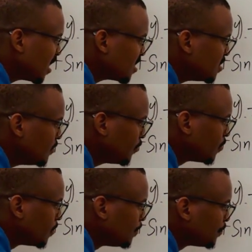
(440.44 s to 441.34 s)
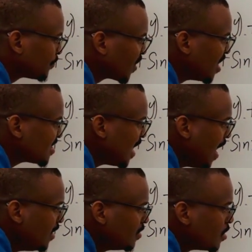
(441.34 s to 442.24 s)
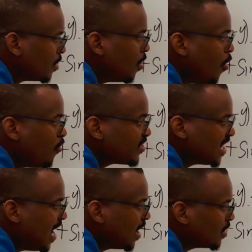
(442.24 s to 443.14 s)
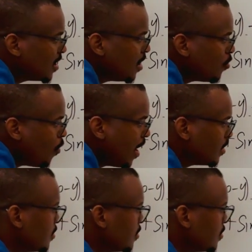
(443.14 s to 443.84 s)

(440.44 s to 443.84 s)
negative sine of that angle there. Wow.